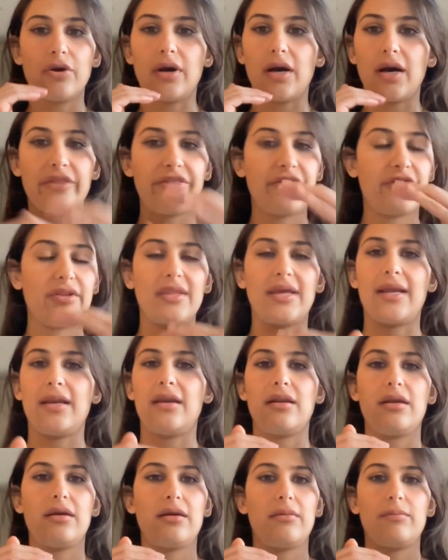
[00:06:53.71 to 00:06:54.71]
other
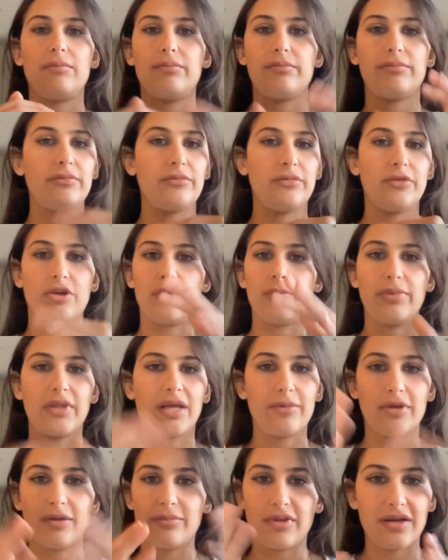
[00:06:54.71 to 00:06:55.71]
than, blah,
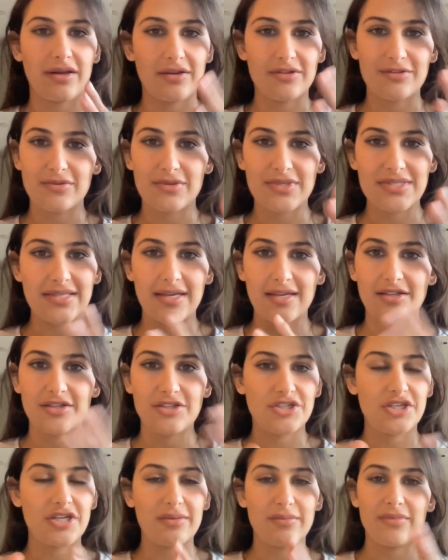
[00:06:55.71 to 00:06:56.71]
blah, blah, as we said,
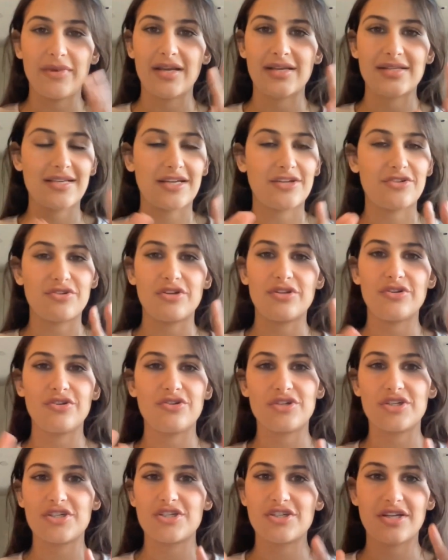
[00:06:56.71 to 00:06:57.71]
gym, etc.,
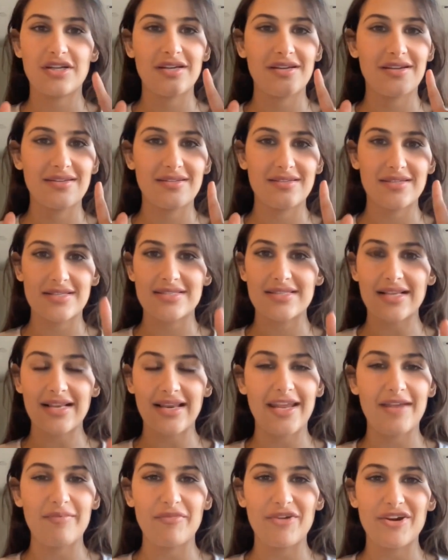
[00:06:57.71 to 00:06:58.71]
nutrition.
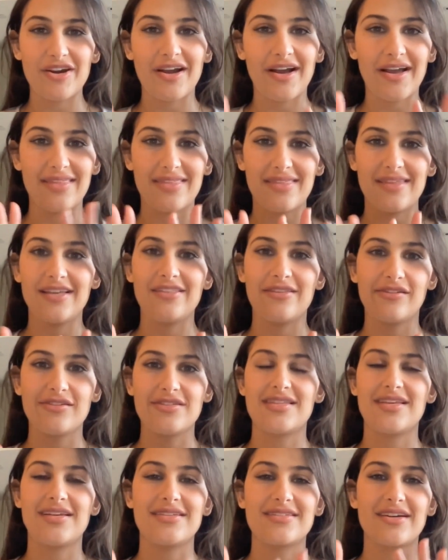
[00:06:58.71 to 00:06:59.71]
Disclaimer, I think those
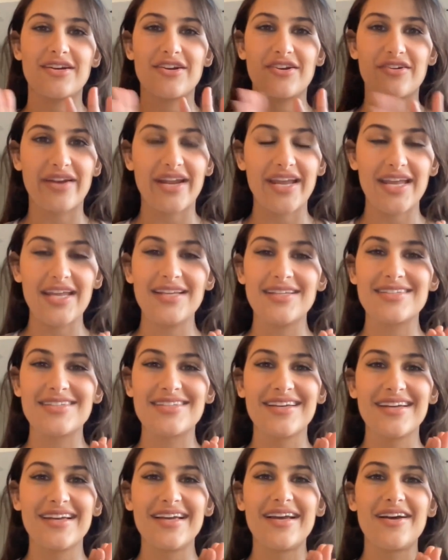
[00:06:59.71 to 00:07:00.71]
things are great.
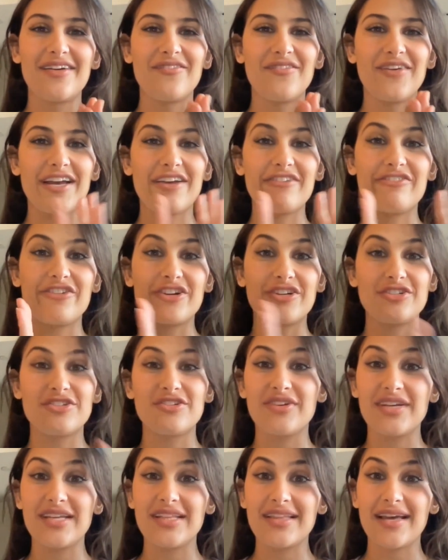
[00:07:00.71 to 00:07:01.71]
But if you're
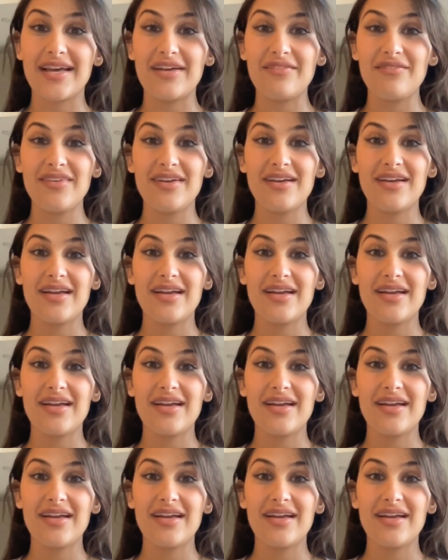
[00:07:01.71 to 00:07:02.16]
doing them